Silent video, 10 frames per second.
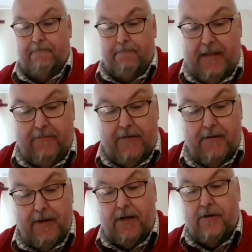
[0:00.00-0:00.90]
Niven,
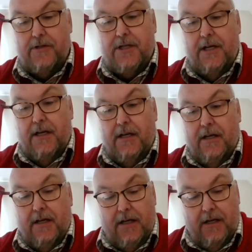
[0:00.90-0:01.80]
because
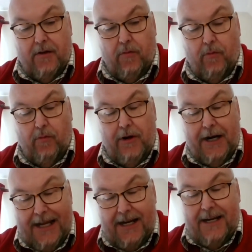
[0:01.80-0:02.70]
we're
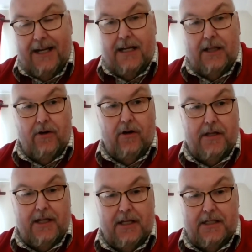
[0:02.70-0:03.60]
learning a lot,
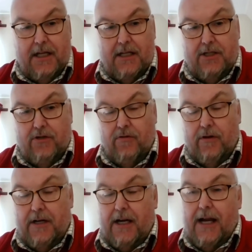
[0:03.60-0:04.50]
as Joe
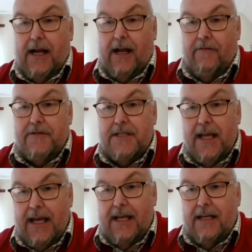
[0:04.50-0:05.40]
and Greg have
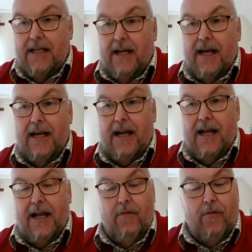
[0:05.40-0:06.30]
said, and
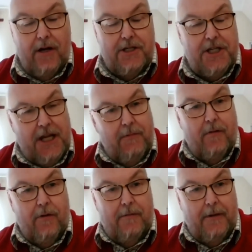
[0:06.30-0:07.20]
what a shame it
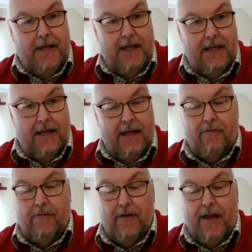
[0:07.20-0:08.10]
would be
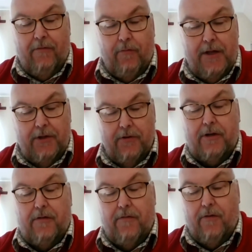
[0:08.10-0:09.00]
if we
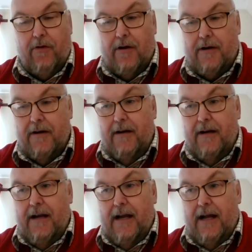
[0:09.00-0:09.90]
looked for
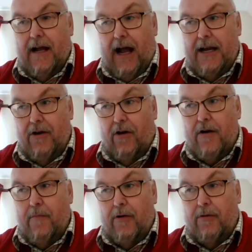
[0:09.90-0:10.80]
a
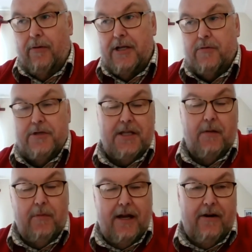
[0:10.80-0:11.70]
normal which was
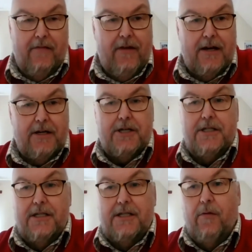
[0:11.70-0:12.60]
simply a
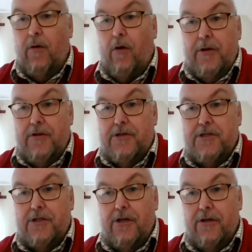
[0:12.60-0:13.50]
reversion to what we used
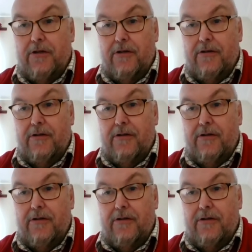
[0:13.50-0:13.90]
to do.